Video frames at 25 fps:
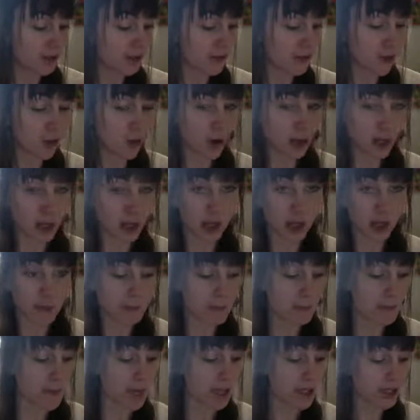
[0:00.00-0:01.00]
for
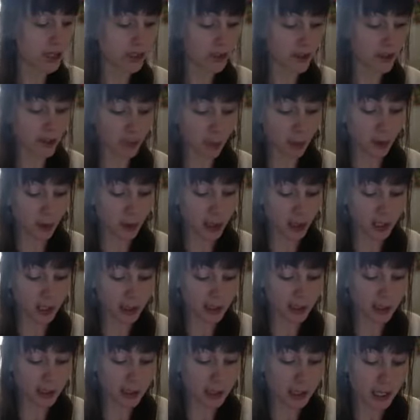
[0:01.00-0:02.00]
muscle support.
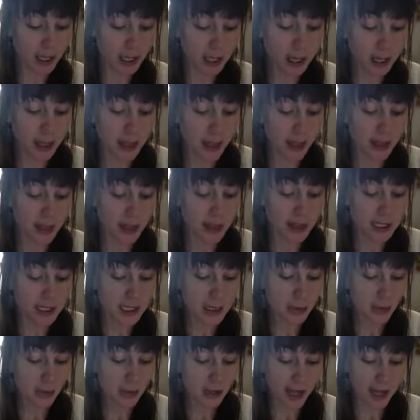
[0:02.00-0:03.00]

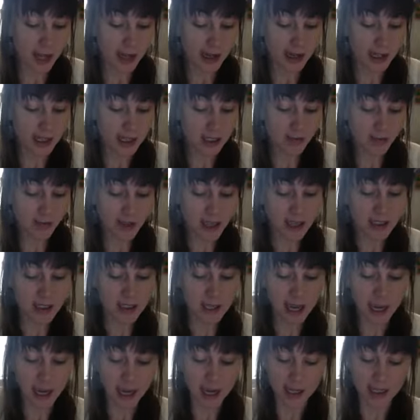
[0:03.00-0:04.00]
This blend is
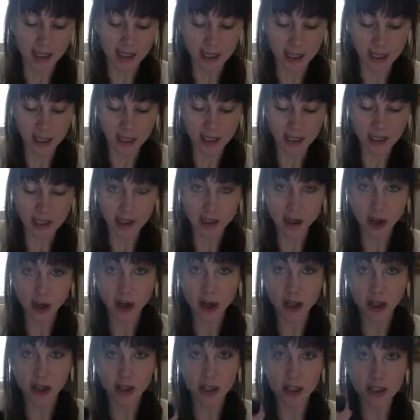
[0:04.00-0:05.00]
fantastic. It's
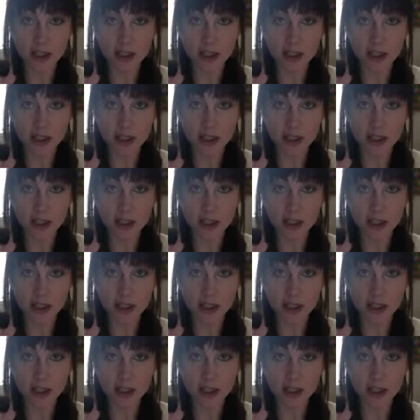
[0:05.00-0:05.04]
called